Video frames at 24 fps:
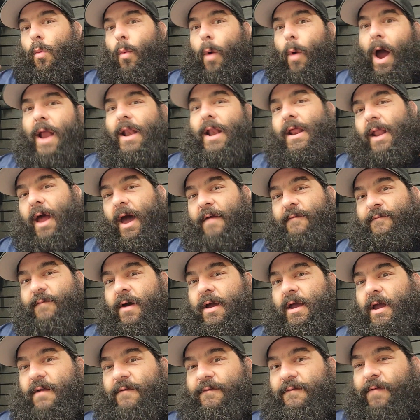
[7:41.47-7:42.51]
Why did I
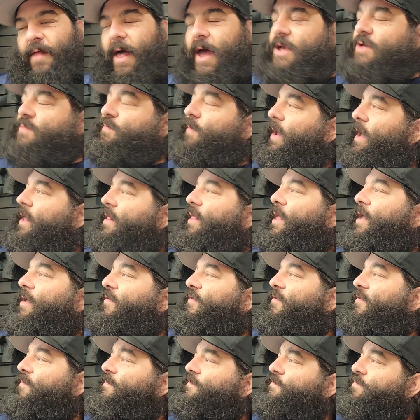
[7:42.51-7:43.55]
fucking flash bake this?
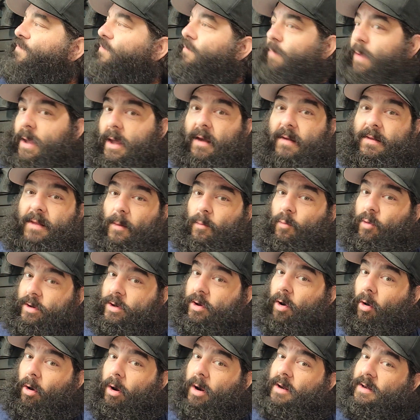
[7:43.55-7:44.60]
Because I'm
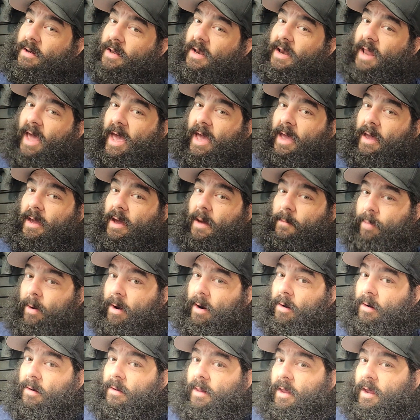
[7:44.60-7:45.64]
retarded today,
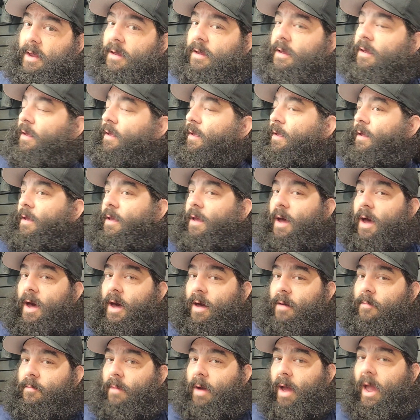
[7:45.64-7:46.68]
apparently.
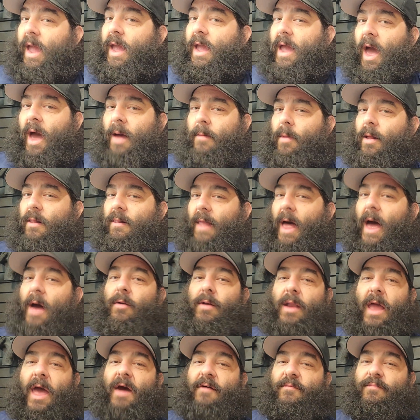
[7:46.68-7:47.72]
Hey, I'm
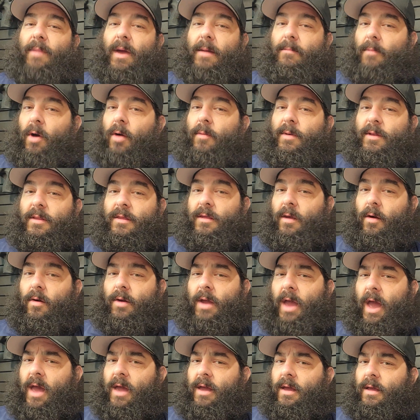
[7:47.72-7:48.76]
allowed to have my moments,
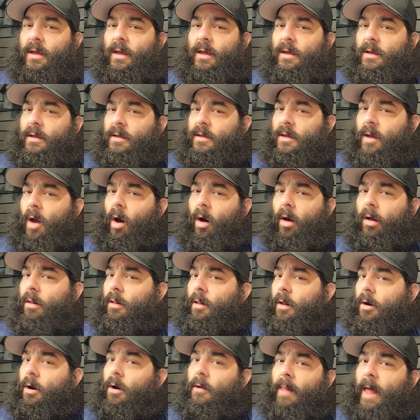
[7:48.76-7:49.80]
okay?
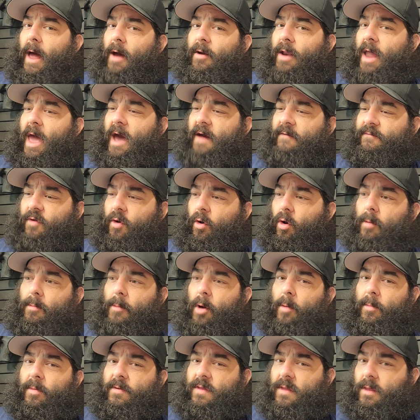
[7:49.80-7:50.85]
Y'all are allowed to have your
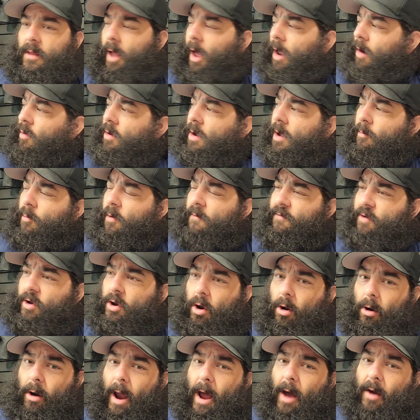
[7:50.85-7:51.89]
moments. I don't come over to
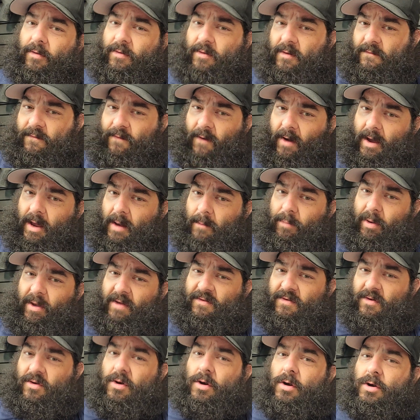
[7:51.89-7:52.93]
your house and fucking
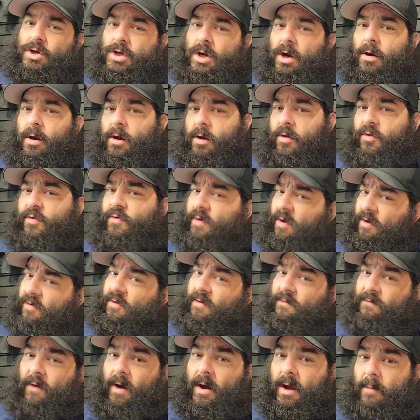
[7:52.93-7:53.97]
piss in your Cheerios because
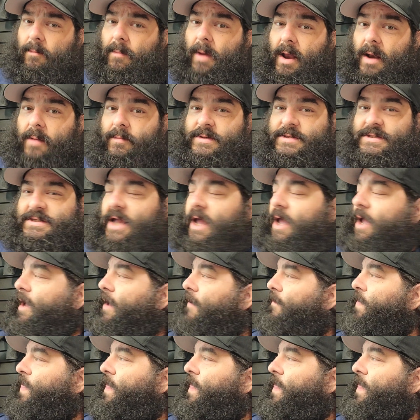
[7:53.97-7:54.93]
you fucking made a mistake.